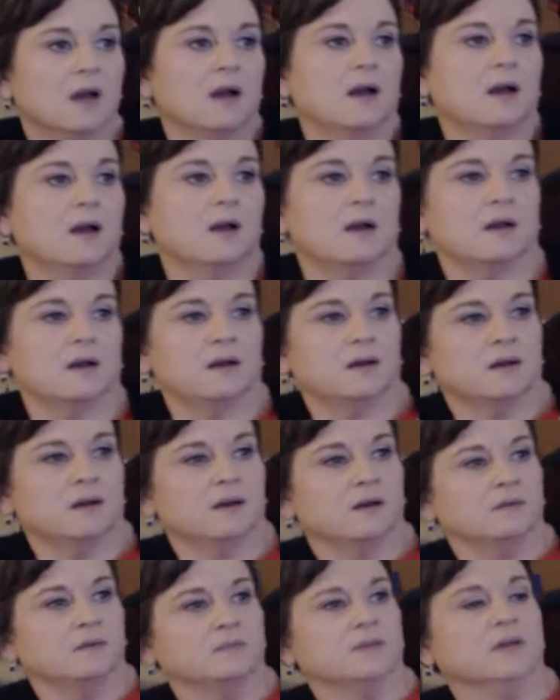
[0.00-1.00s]

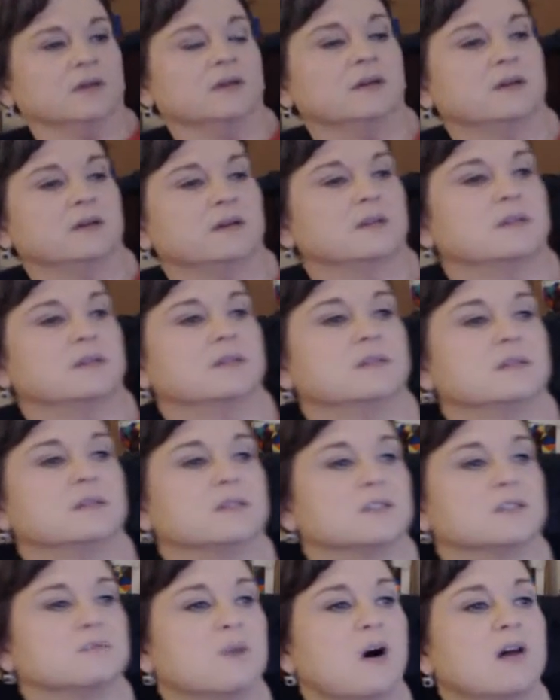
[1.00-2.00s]
The
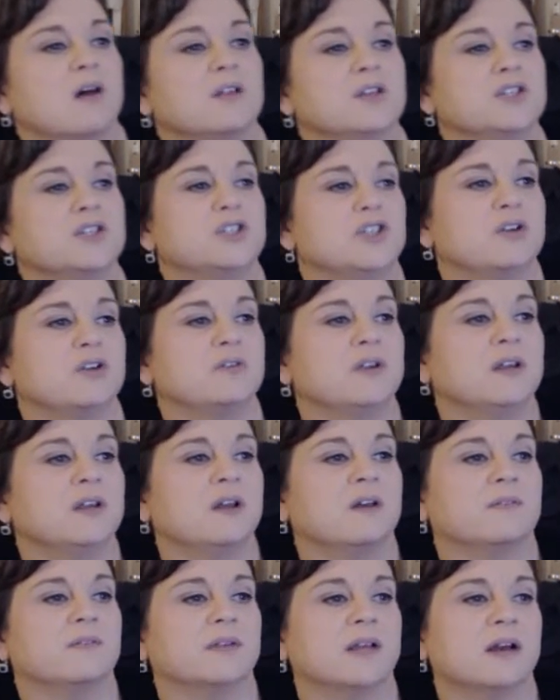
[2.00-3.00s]
smallest unit
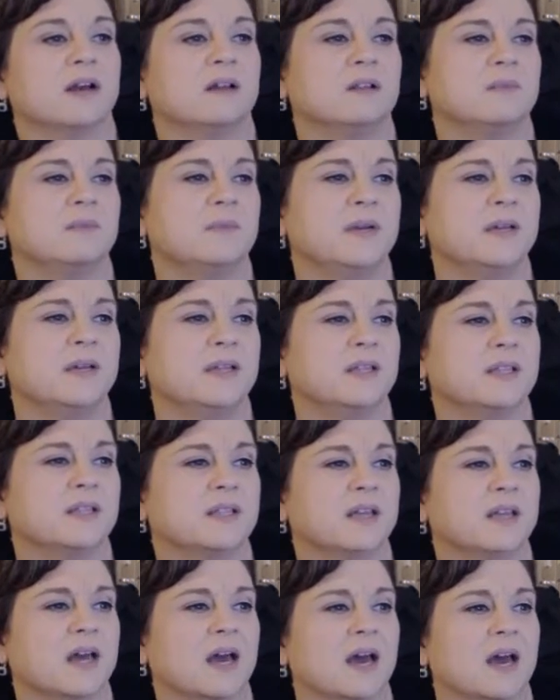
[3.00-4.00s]
of an element
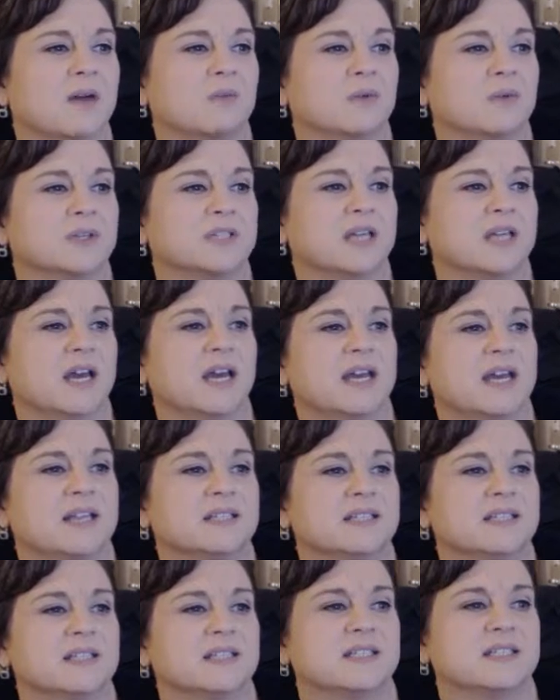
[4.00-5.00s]
that
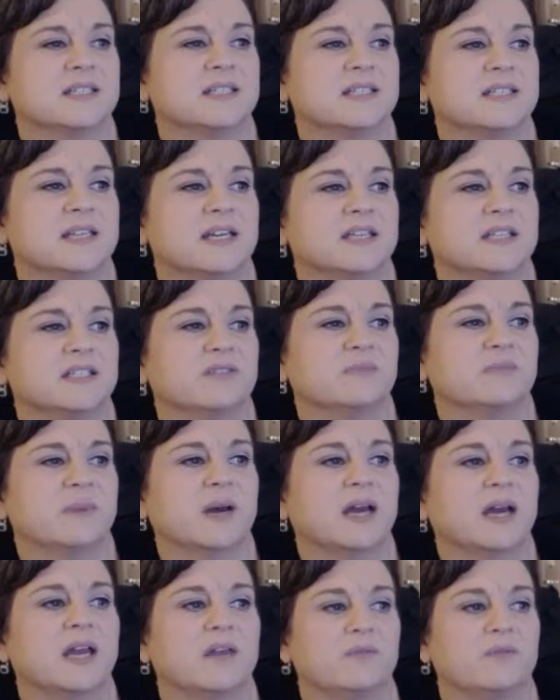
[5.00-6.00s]
retains its distinctive
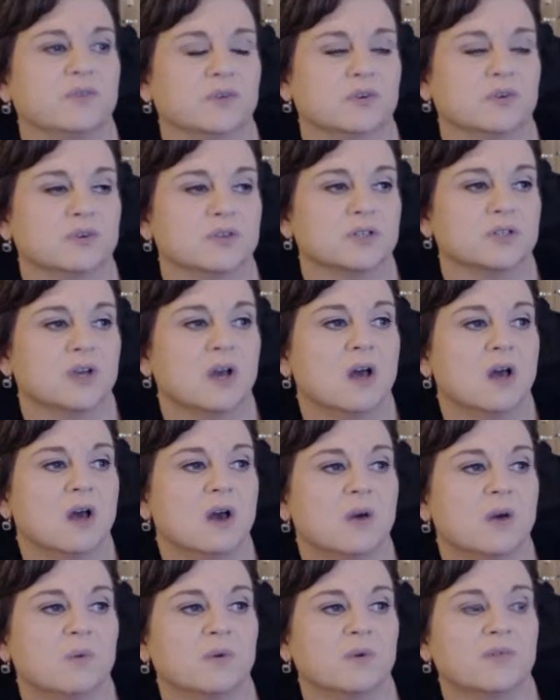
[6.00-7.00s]
behaviors.
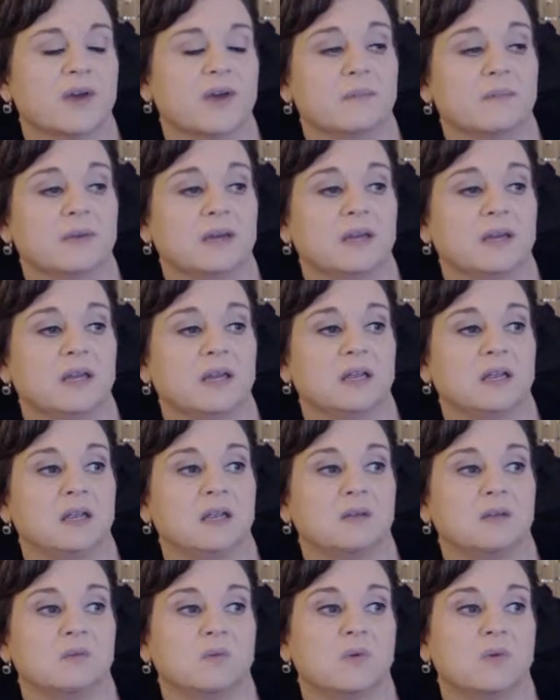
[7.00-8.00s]
What
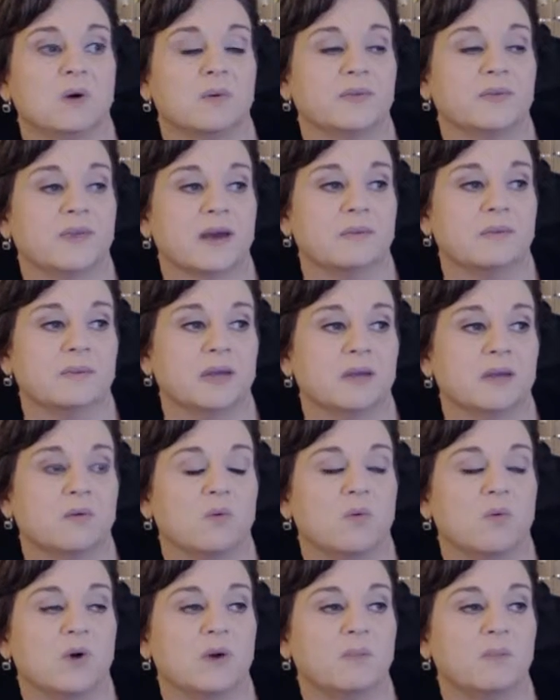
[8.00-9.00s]
would that be?
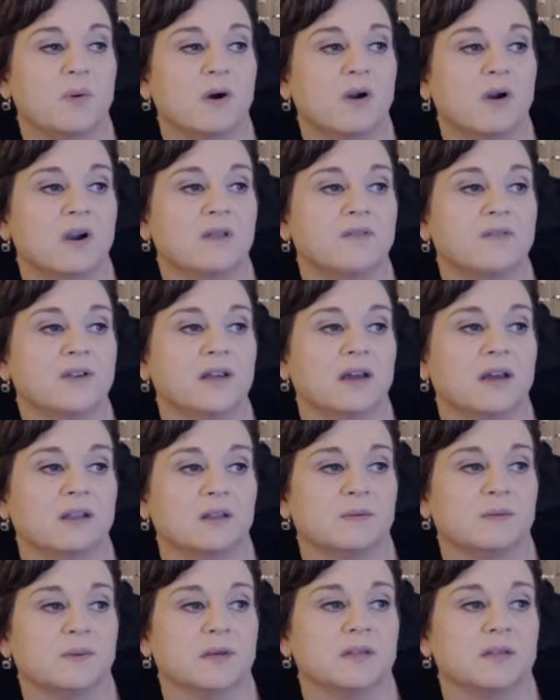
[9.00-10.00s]
What part of an
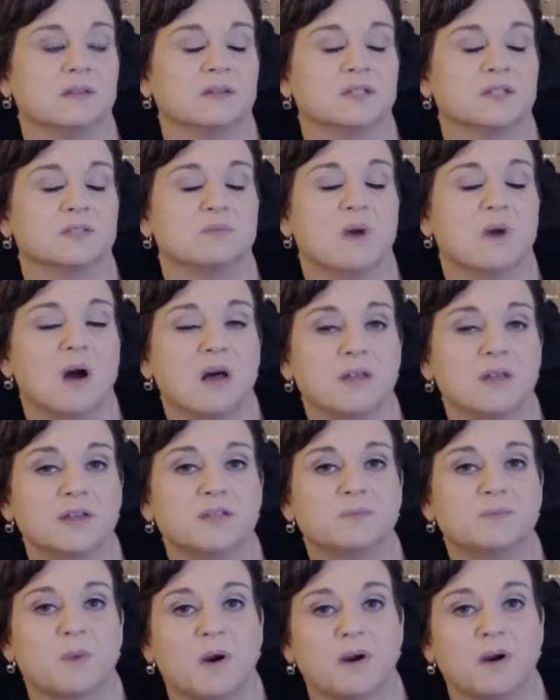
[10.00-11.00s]
element, the
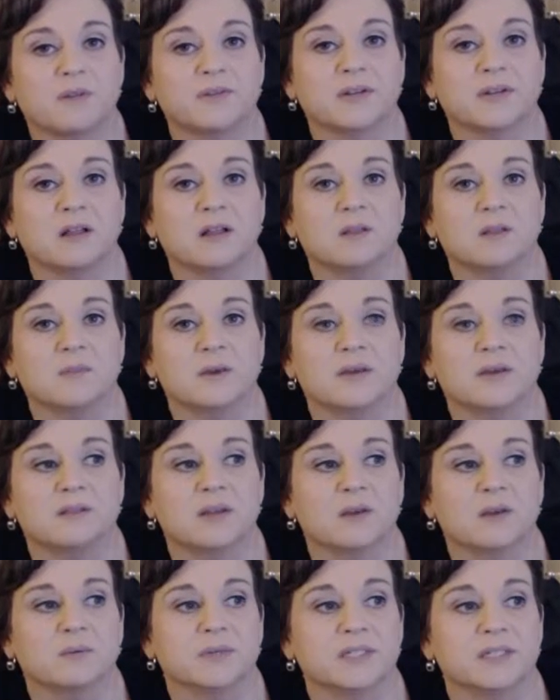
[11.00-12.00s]
smallest part of an element
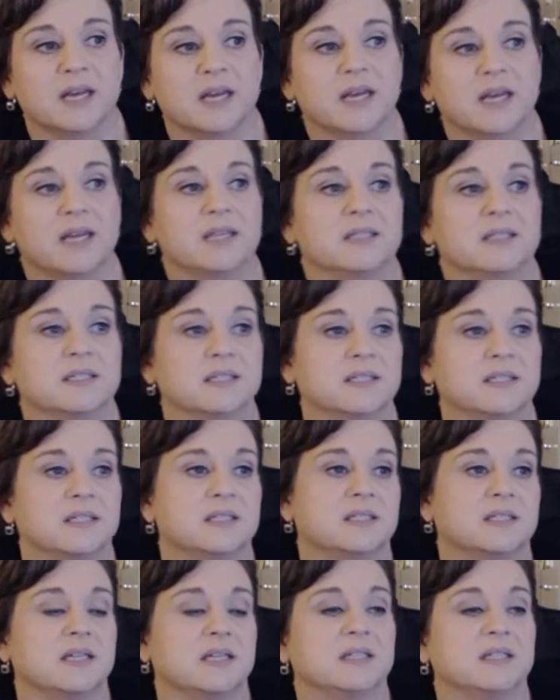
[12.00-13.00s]
that retains its
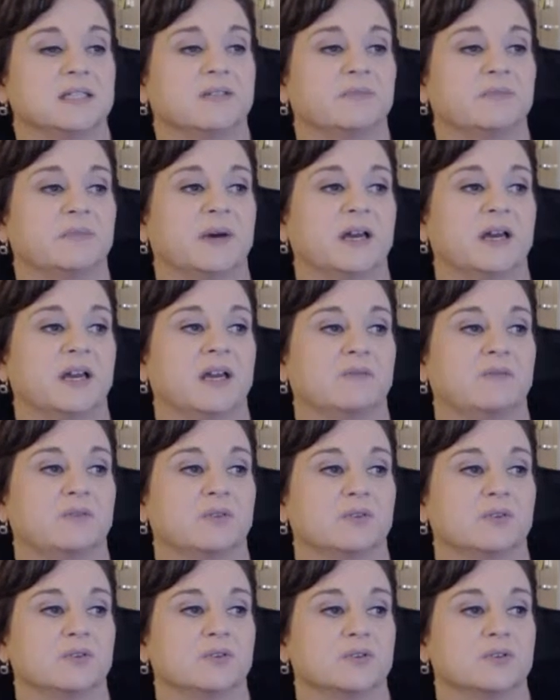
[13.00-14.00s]
distinctive
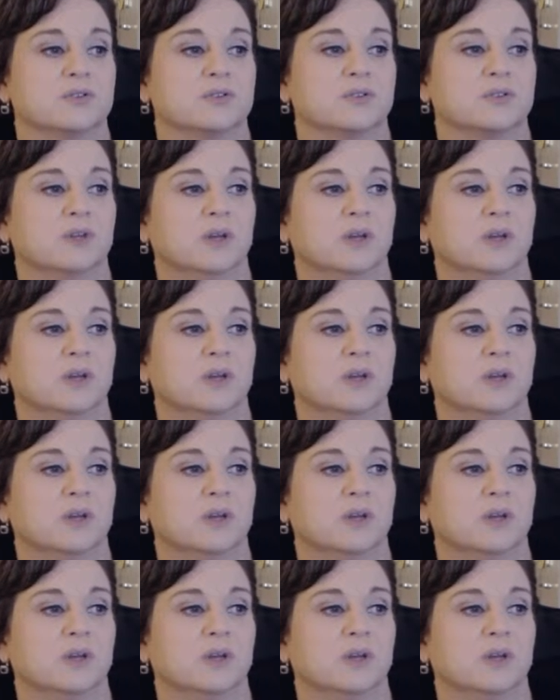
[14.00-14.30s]
behaviors?